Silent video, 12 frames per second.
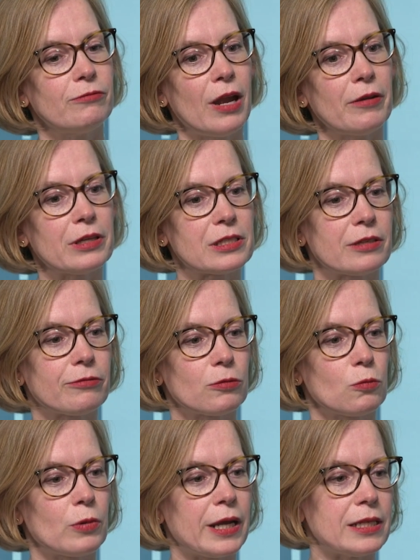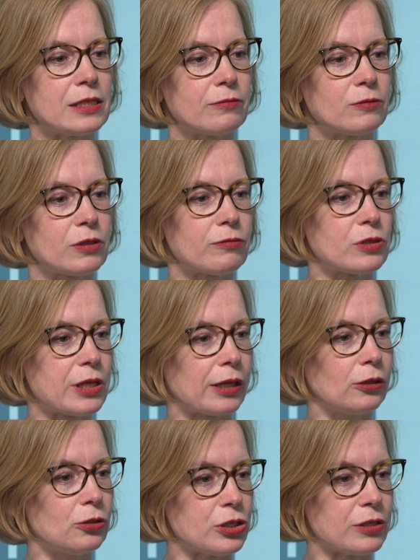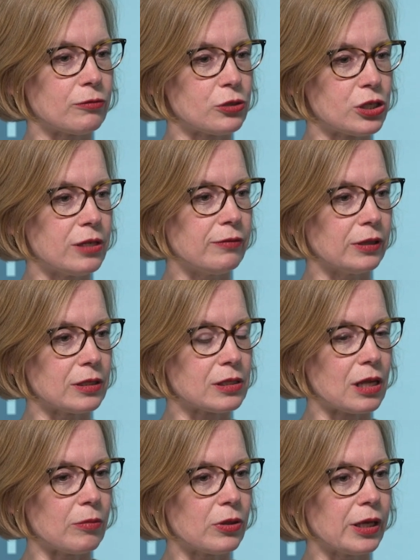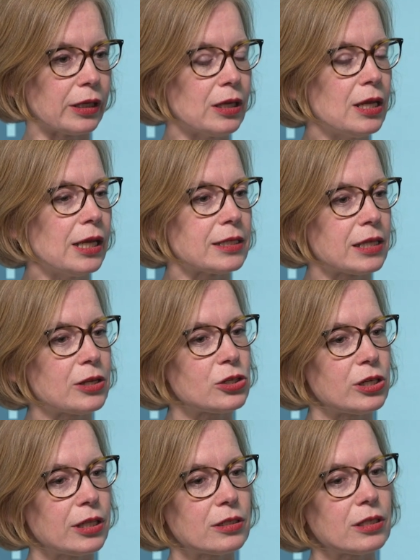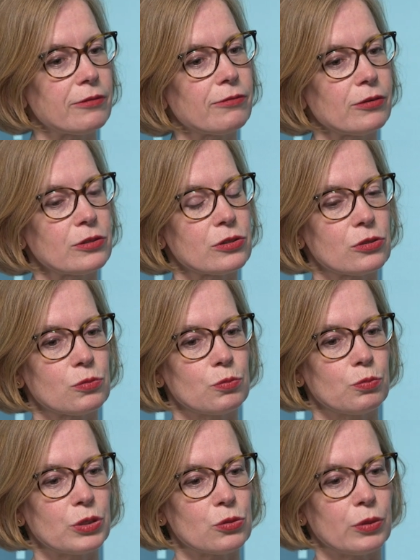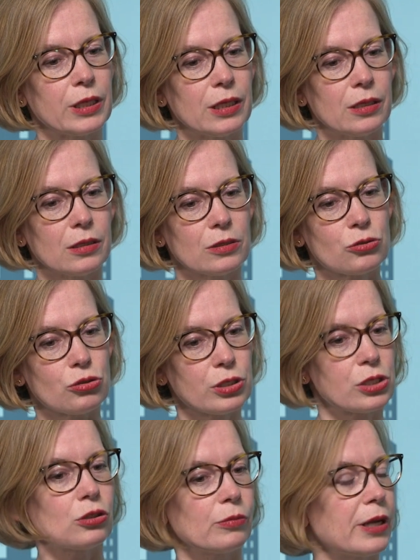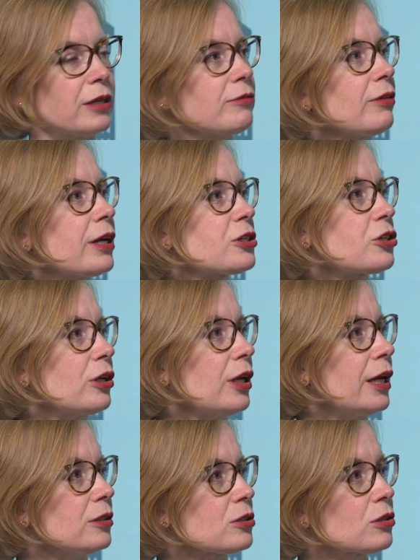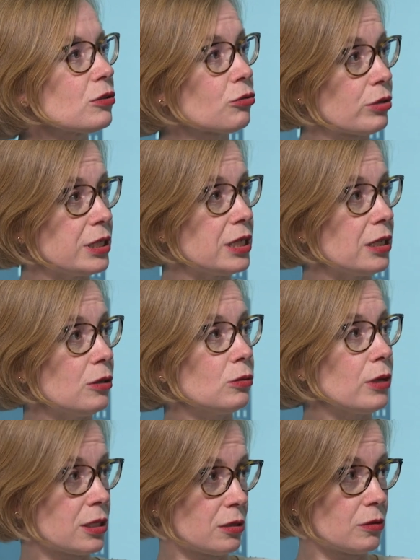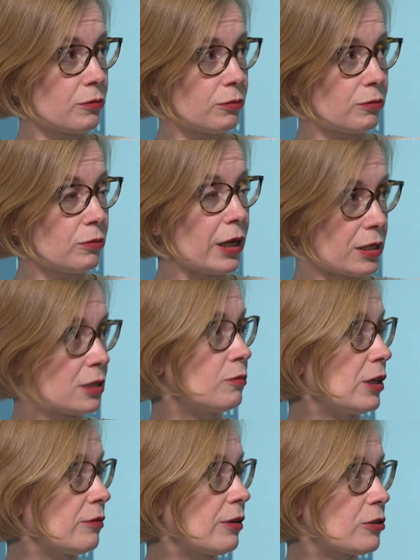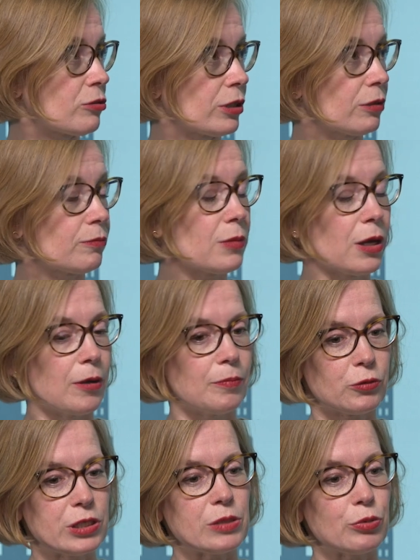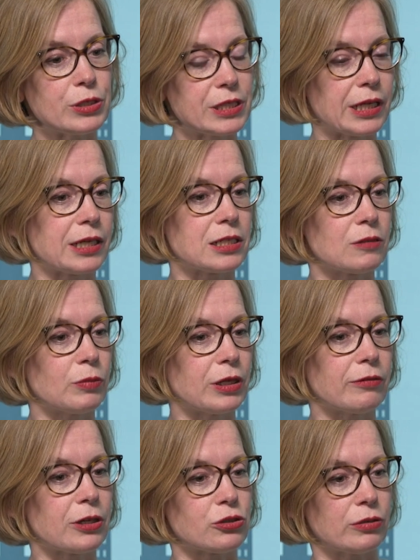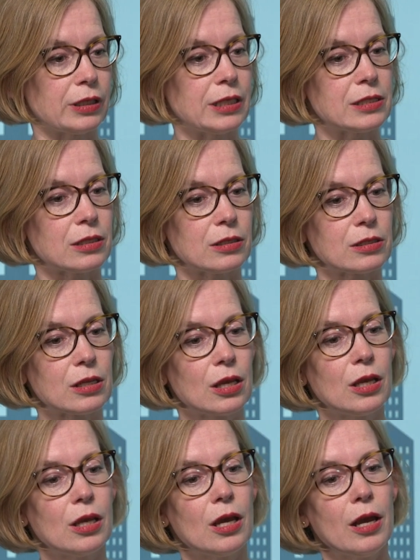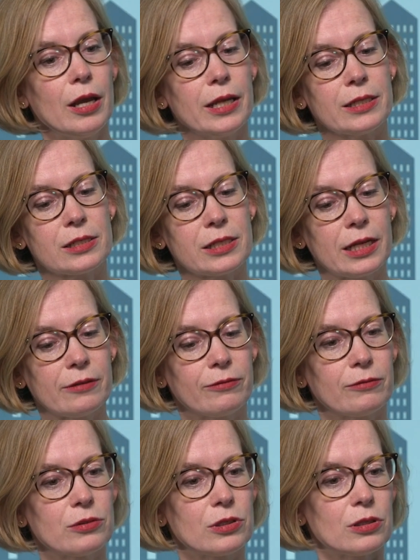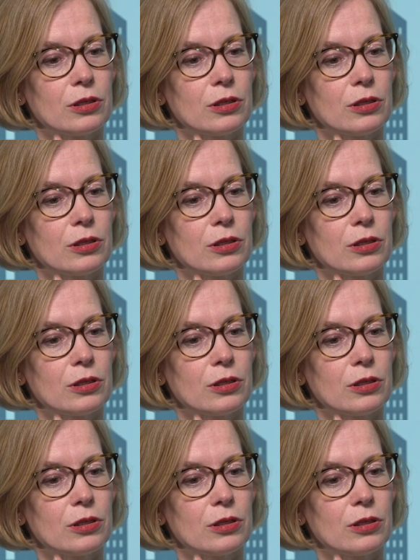Various different ways, different technologies for achieving the same thing. Essentially, the difference between traditional manufacture and 3D additive manufacturing, 3D printing additive manufacturing, is that instead of,